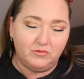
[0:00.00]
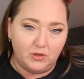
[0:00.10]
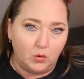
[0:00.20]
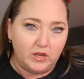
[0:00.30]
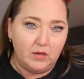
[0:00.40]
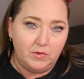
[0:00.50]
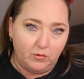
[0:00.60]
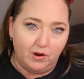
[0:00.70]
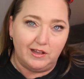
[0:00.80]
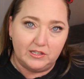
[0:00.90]
Don't get me
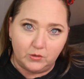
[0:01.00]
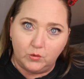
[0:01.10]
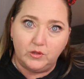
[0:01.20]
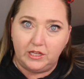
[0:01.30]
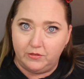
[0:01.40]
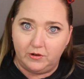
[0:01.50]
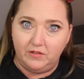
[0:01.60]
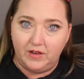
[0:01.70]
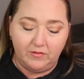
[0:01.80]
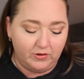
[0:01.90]
wrong, it's only
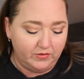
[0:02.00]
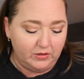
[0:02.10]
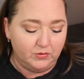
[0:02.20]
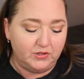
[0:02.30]
35 reviews,